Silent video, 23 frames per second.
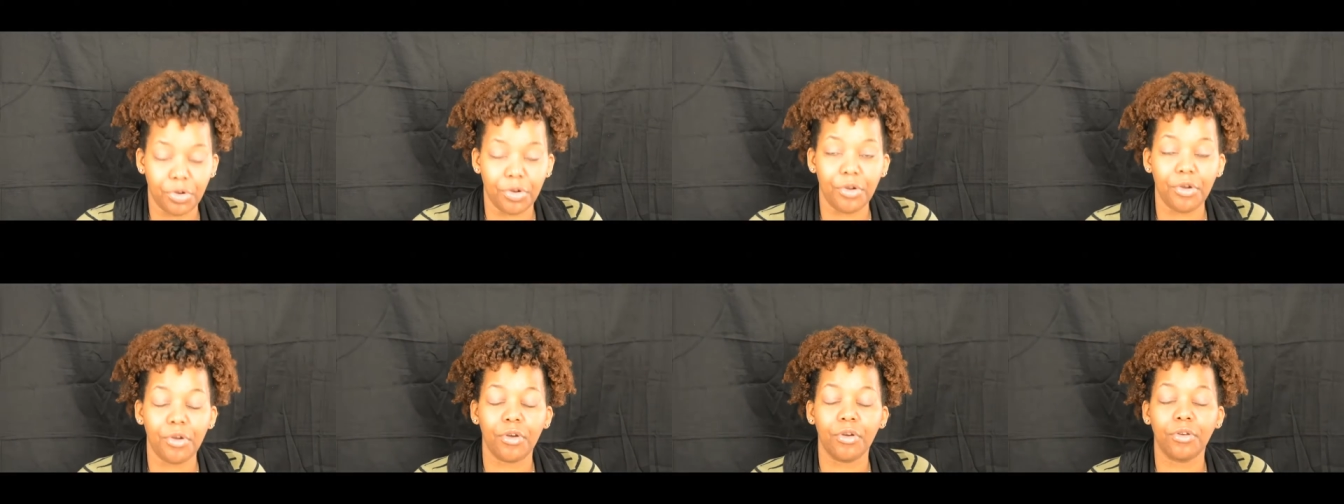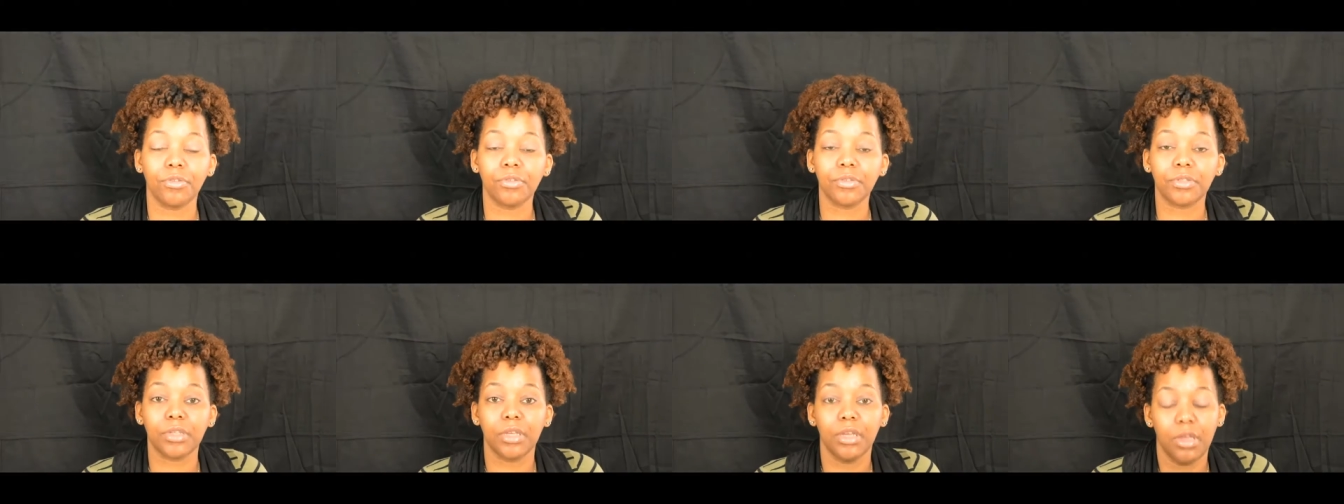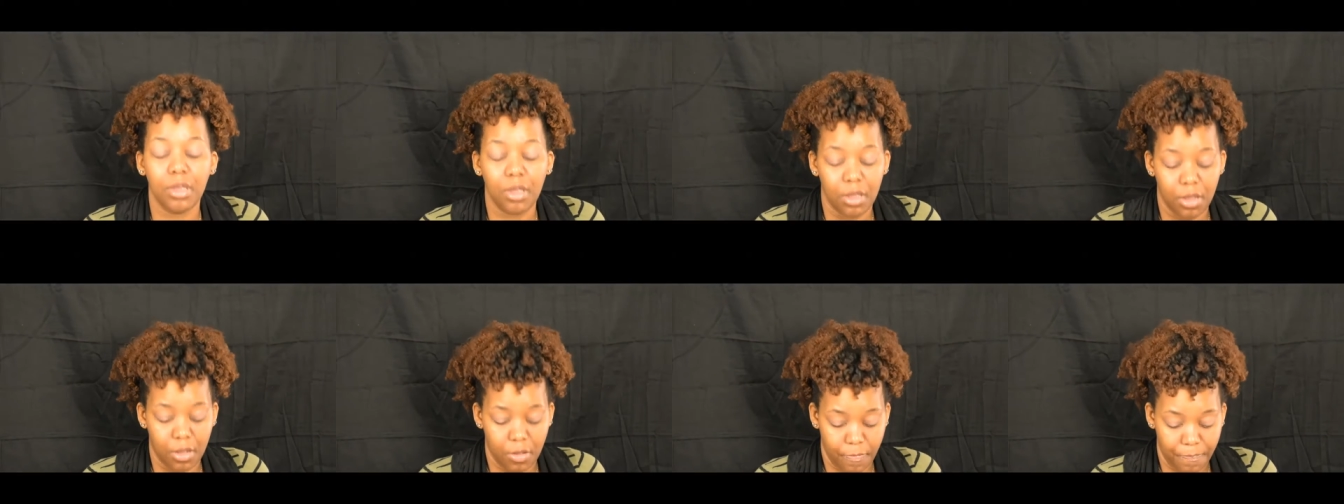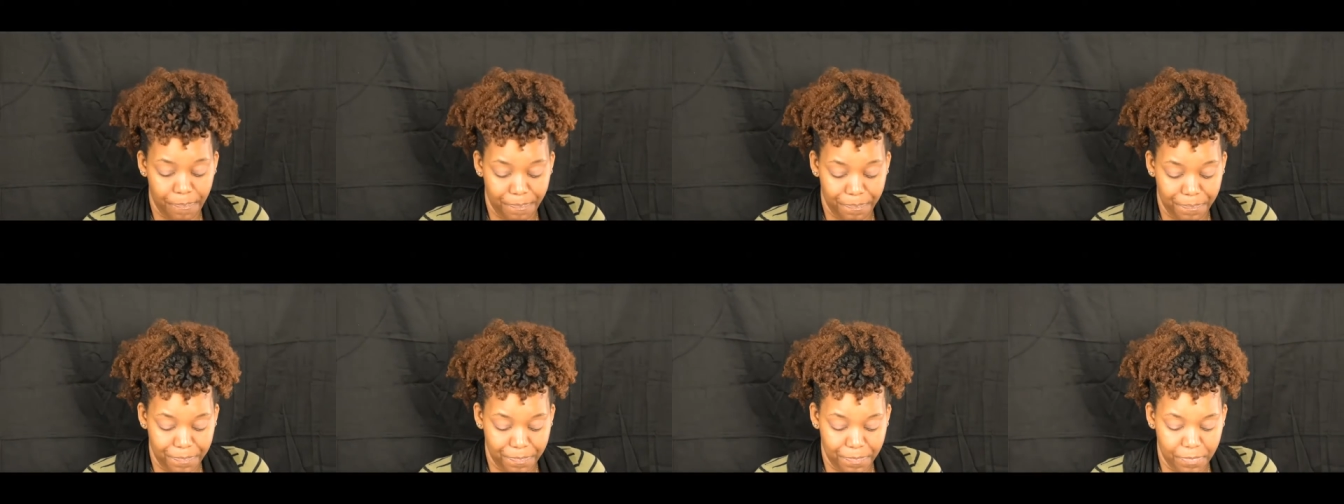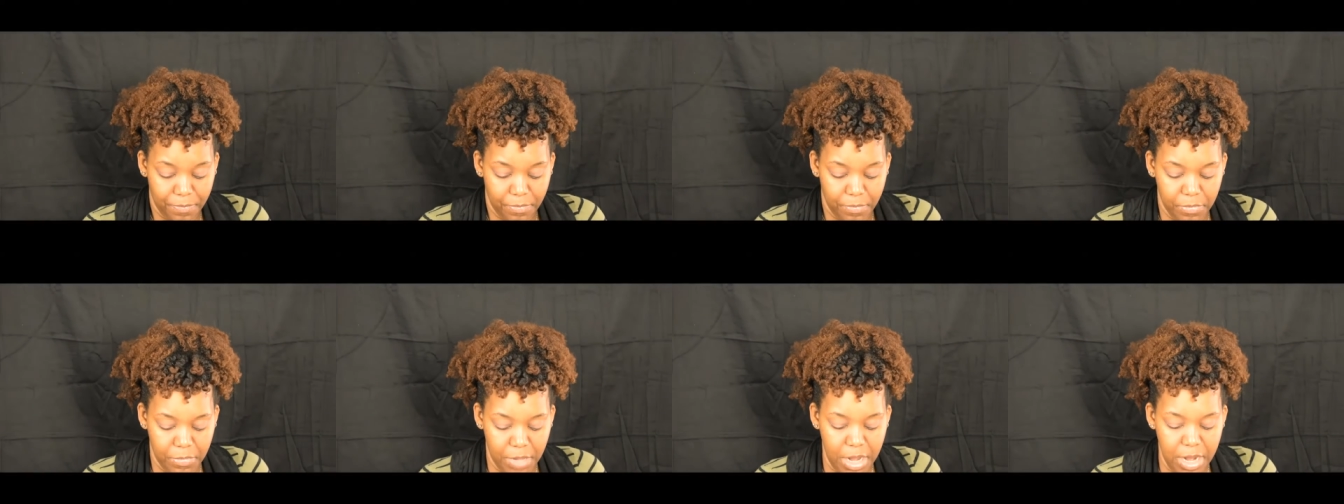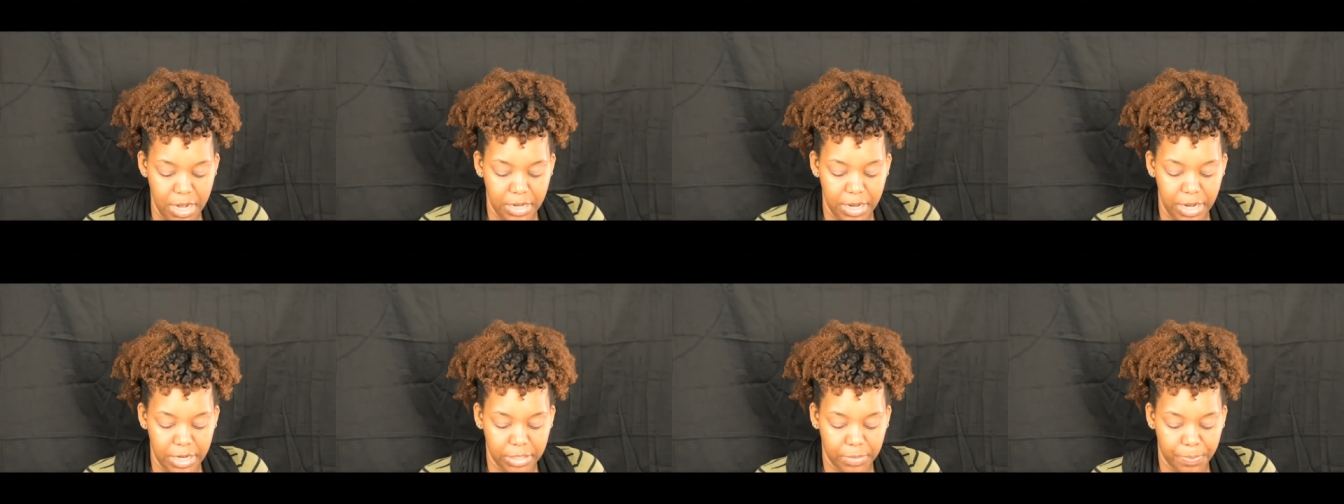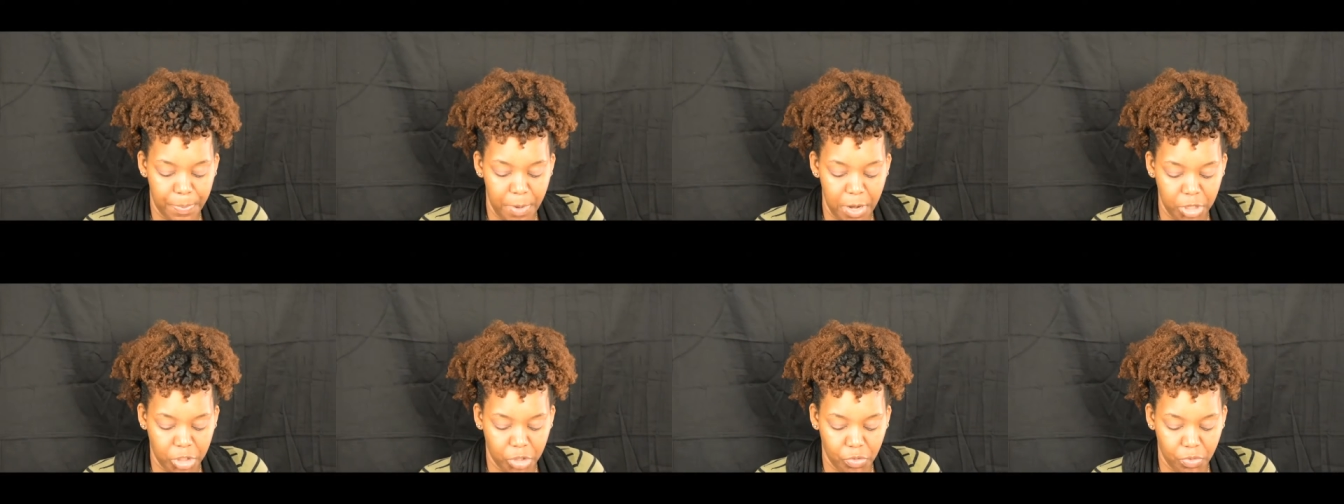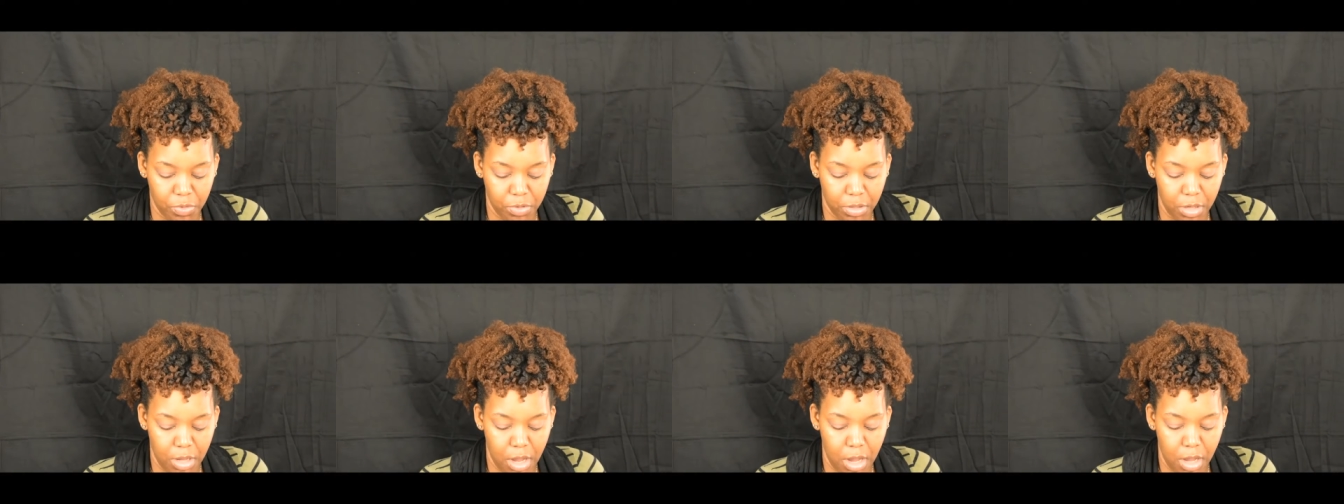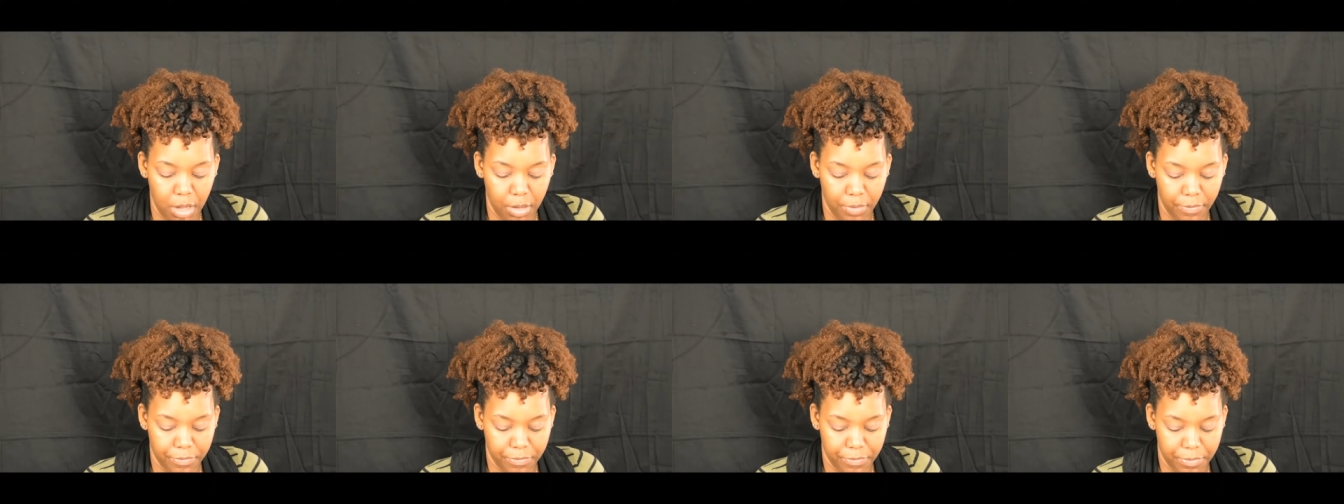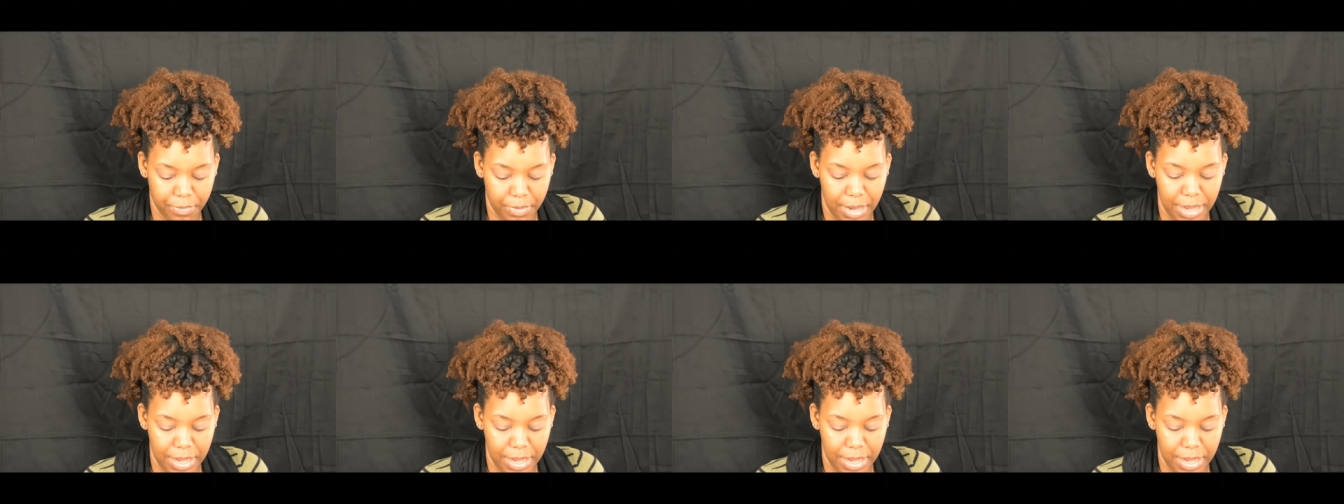girls need that special love